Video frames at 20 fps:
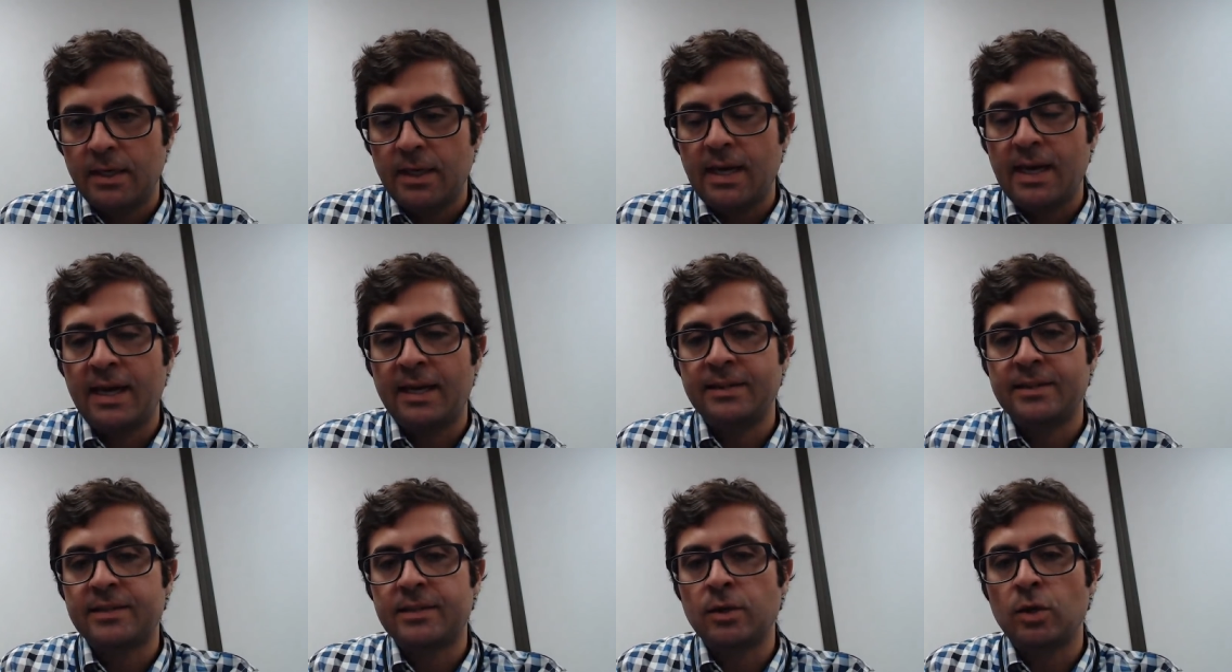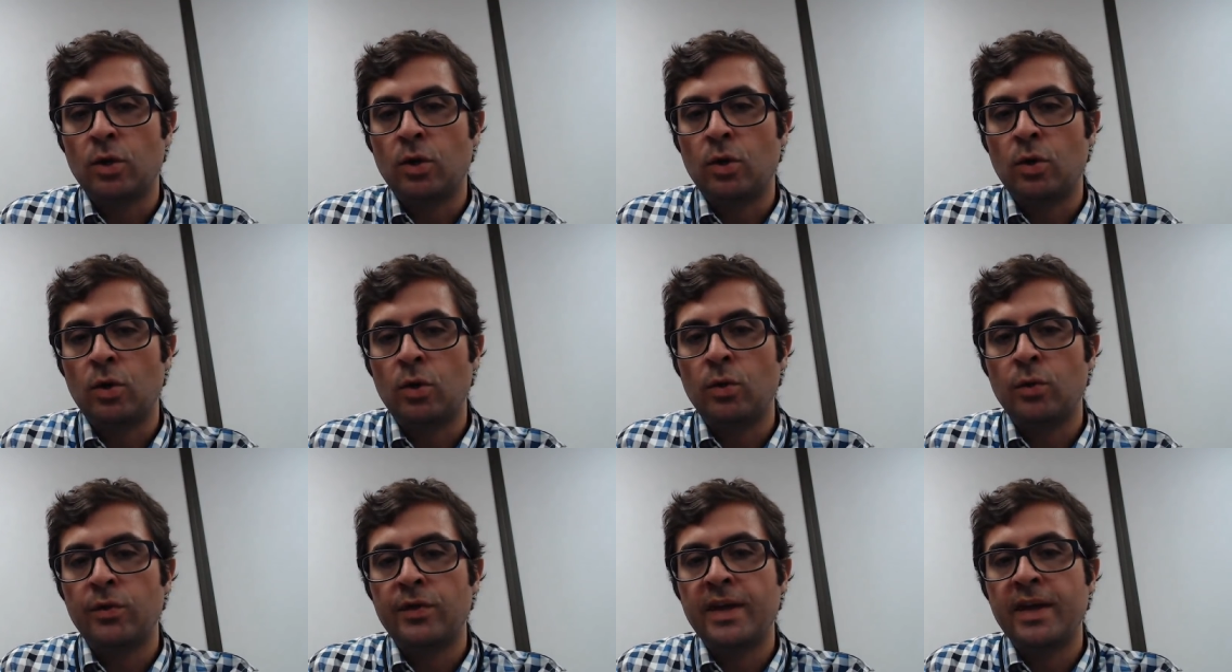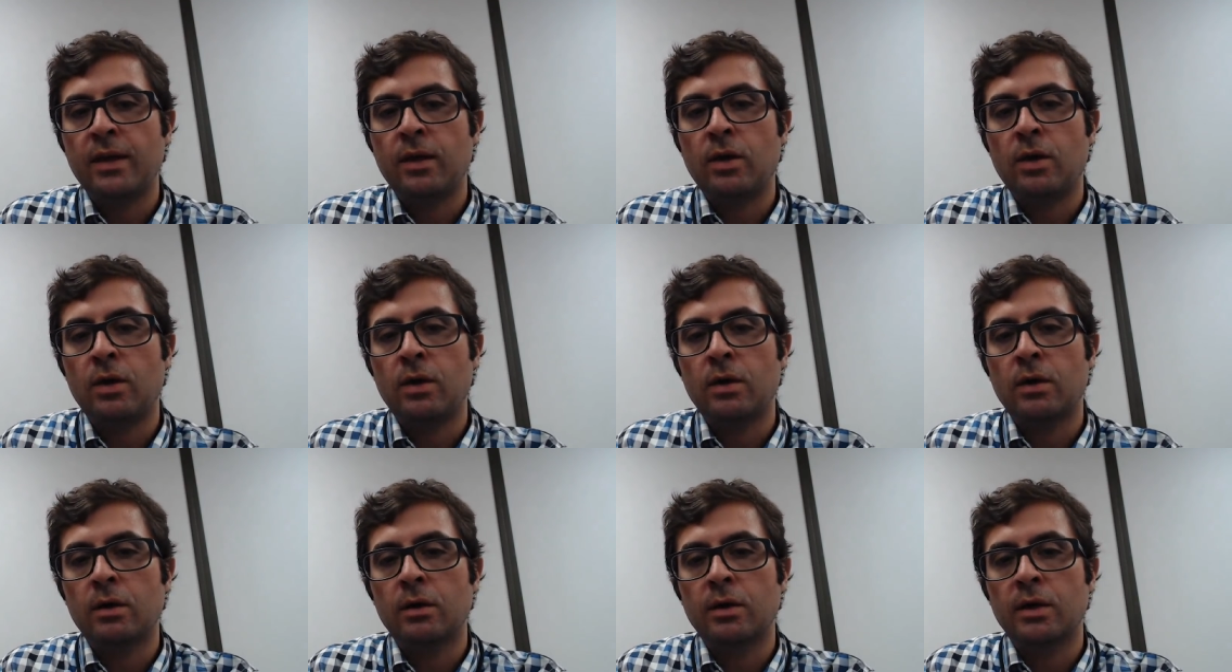And so they
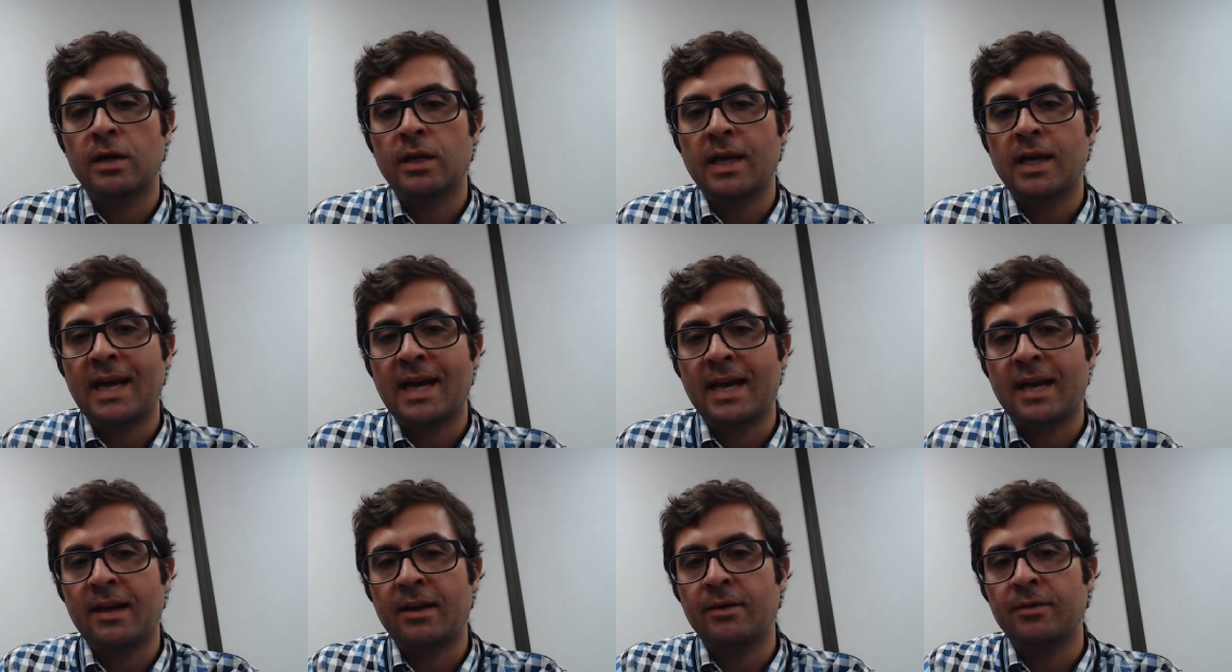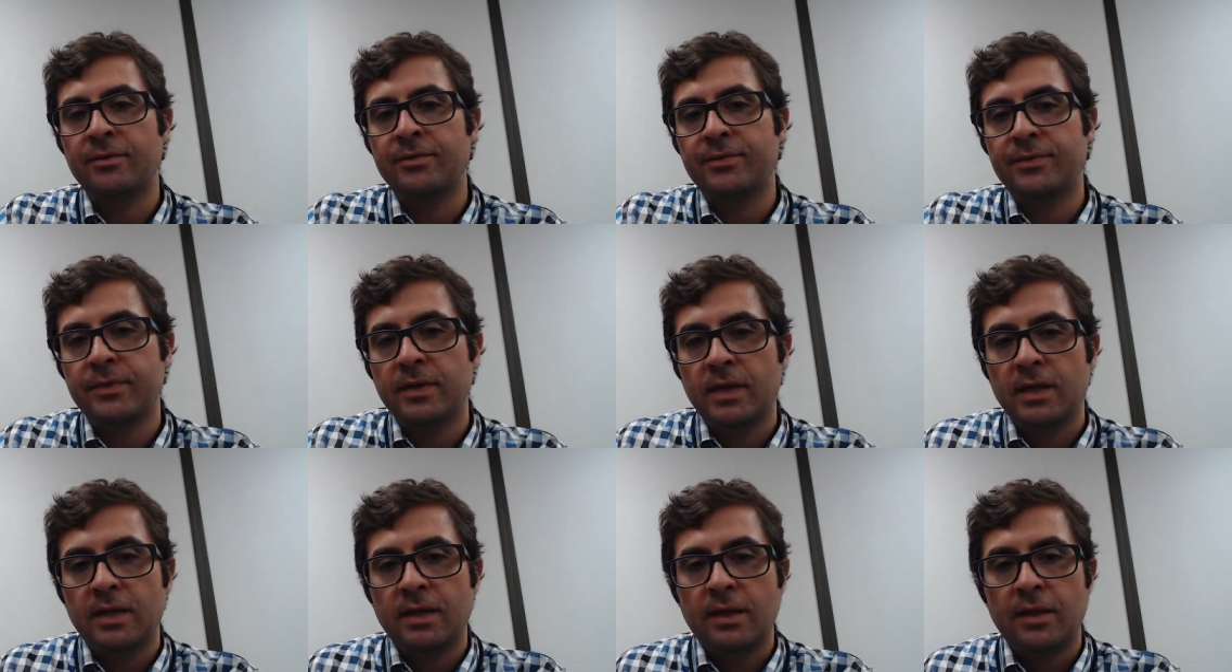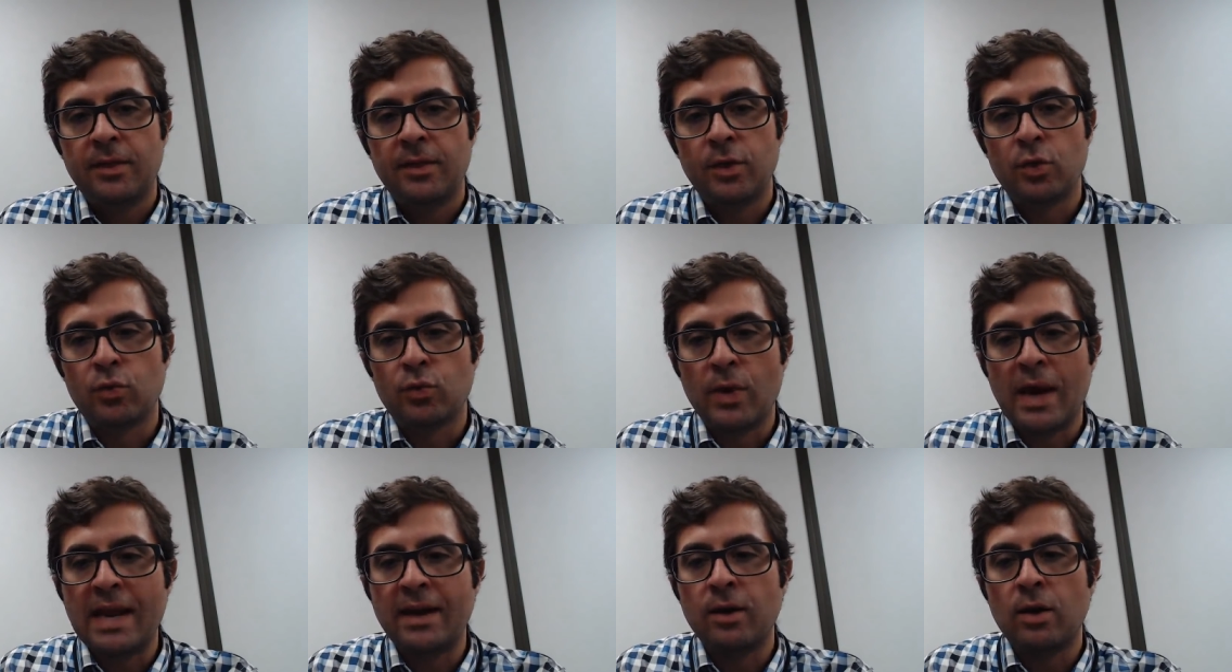are going to have their
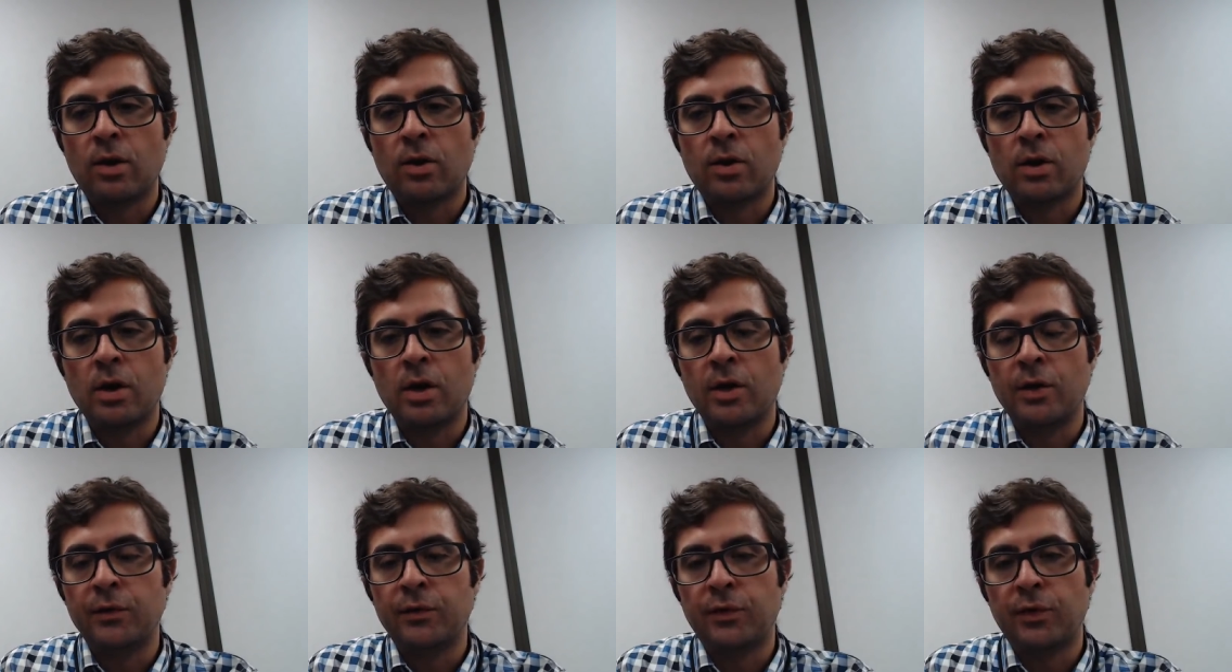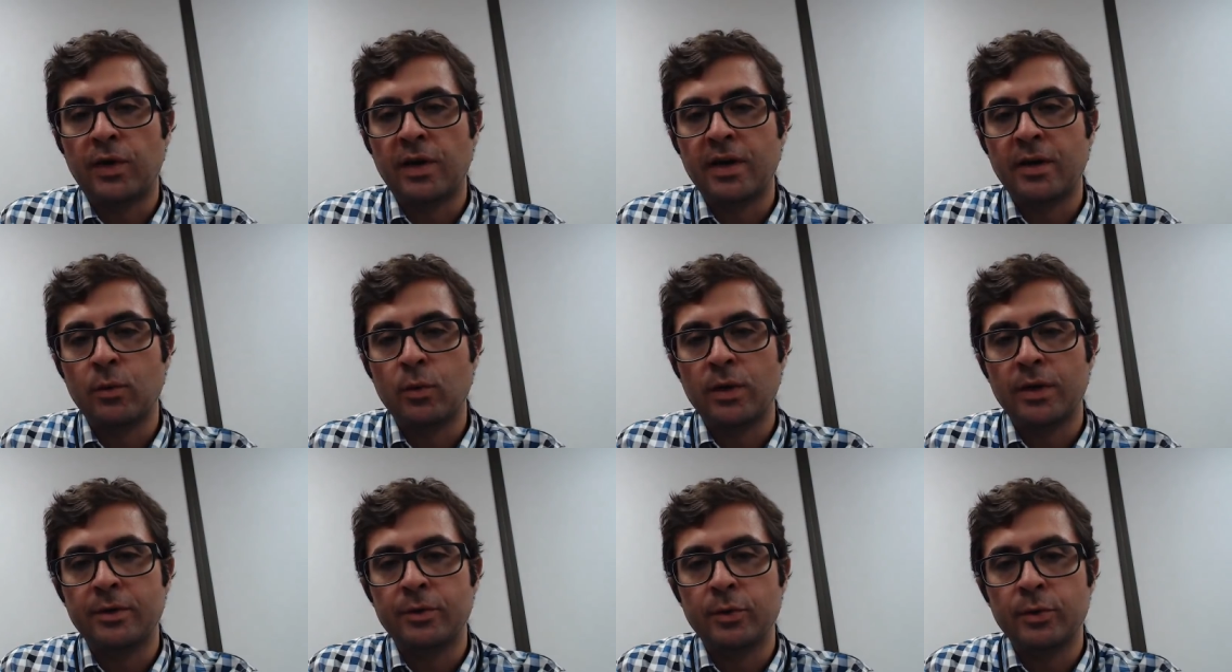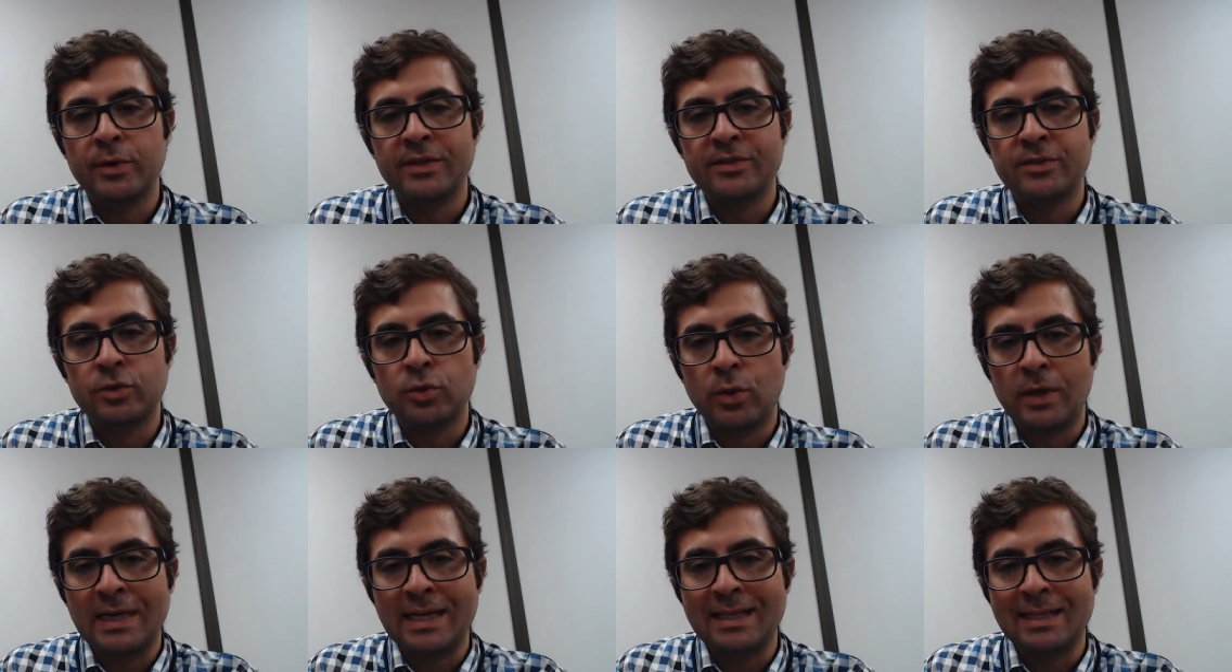radar on for anyone who is
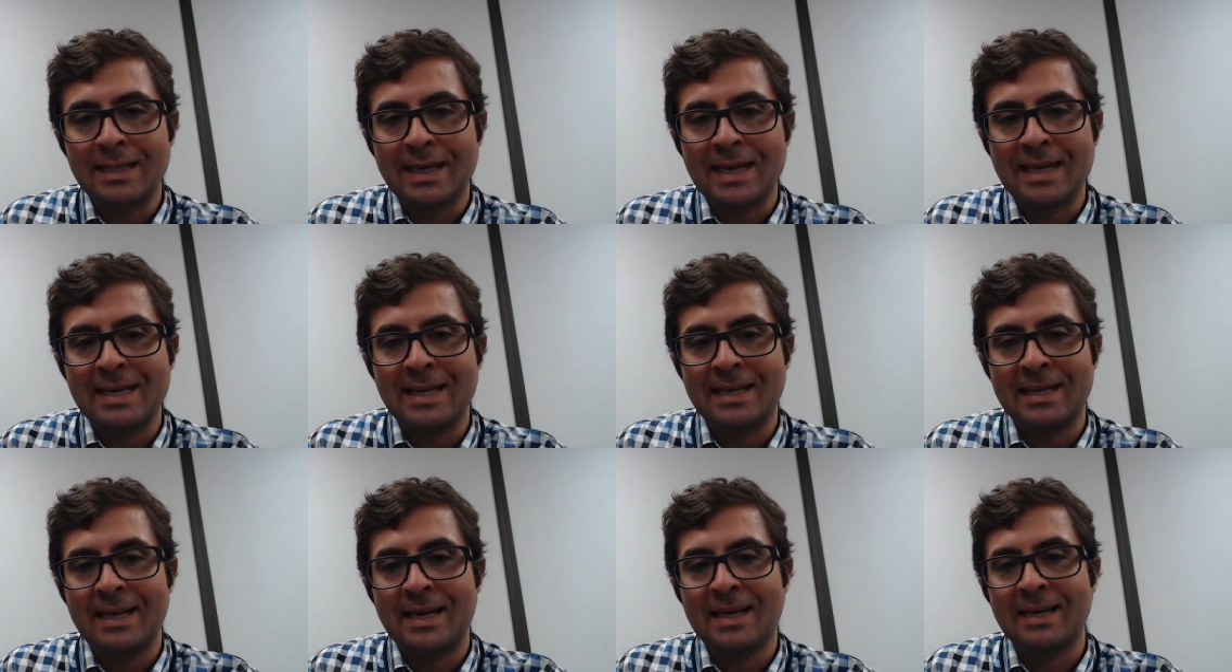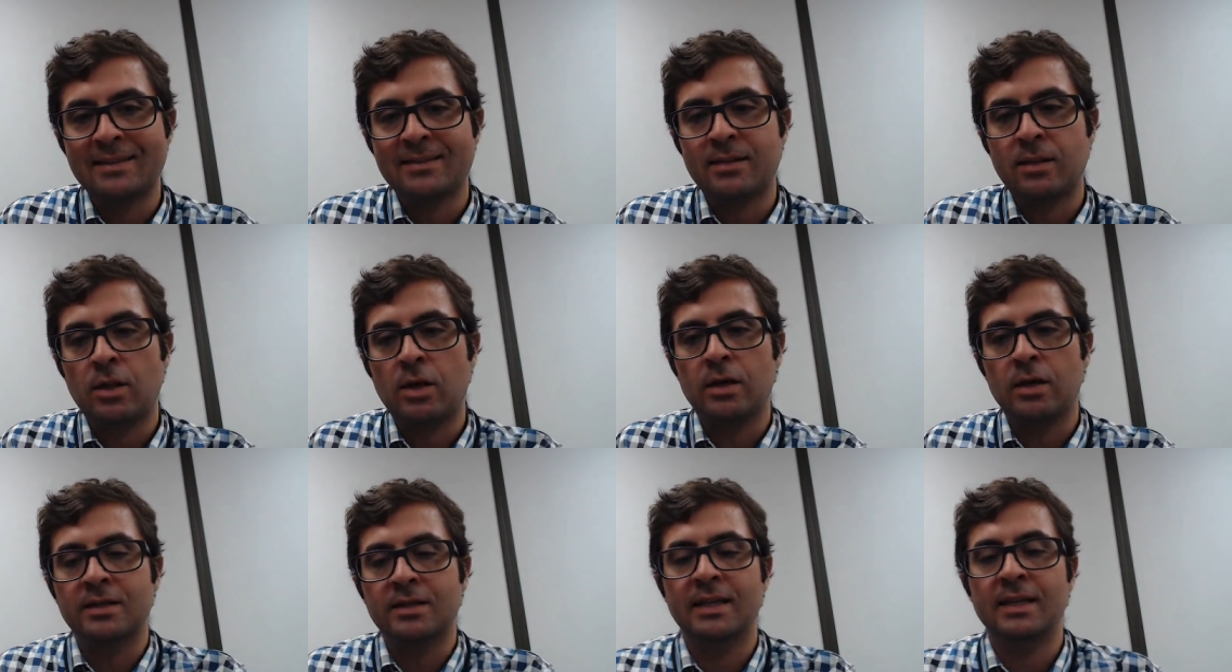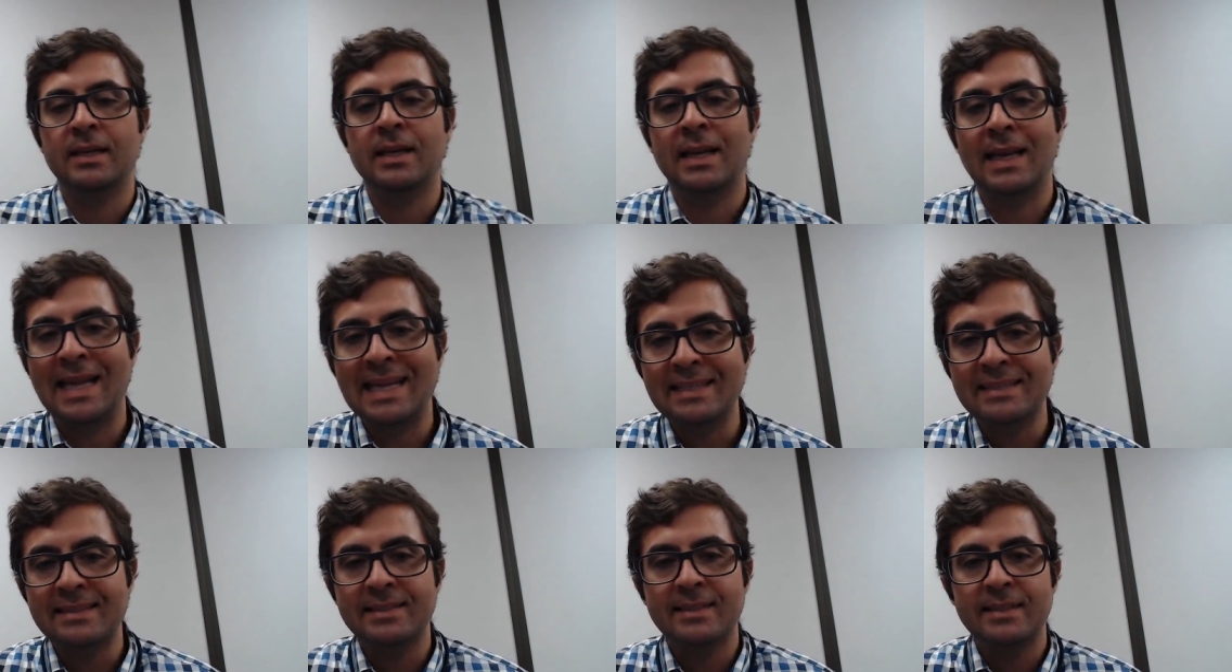joining late and has logged in
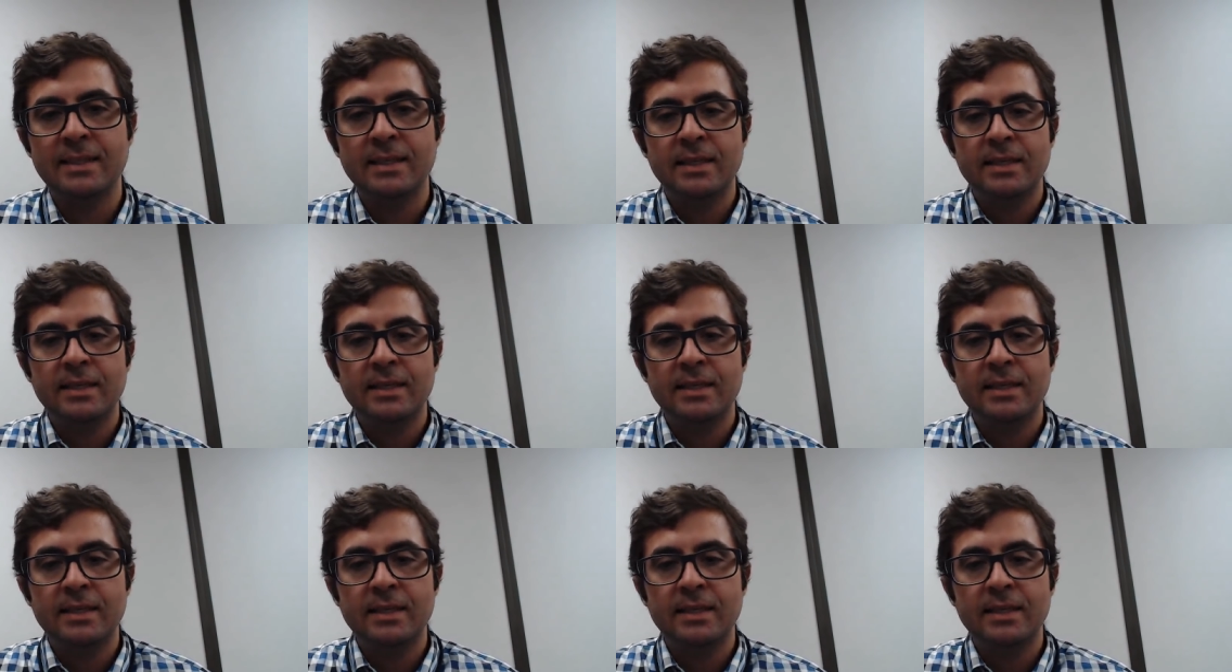late.